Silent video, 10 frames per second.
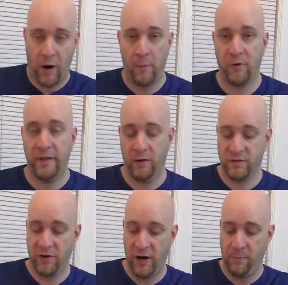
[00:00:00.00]
property that
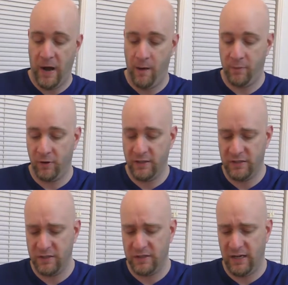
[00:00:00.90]
was very popular.
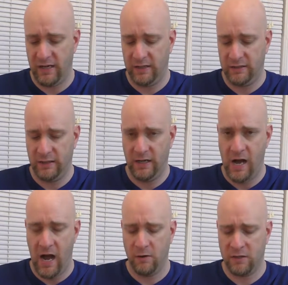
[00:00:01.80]
This is,
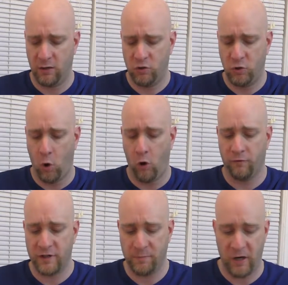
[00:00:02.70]
I was a little too old
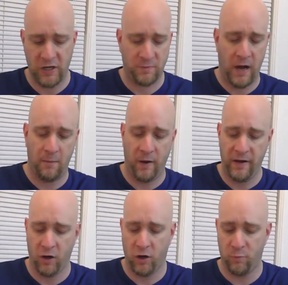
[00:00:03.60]
for SpongeBob. My
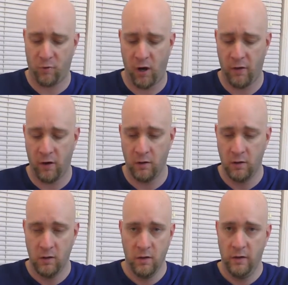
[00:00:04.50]
younger brother,
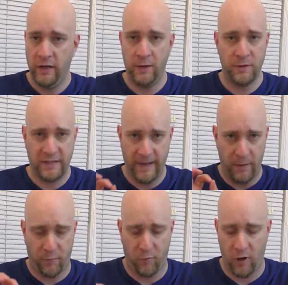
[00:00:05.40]
he was in
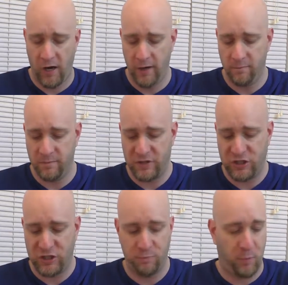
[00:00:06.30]
that prime
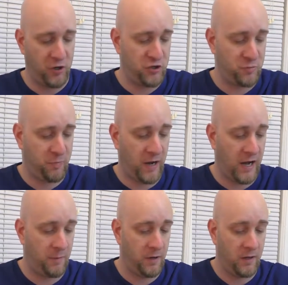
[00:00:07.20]

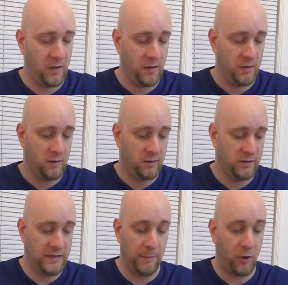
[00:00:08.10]
SpongeBob
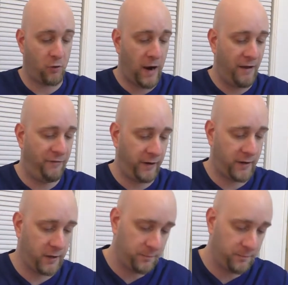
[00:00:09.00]
demographic.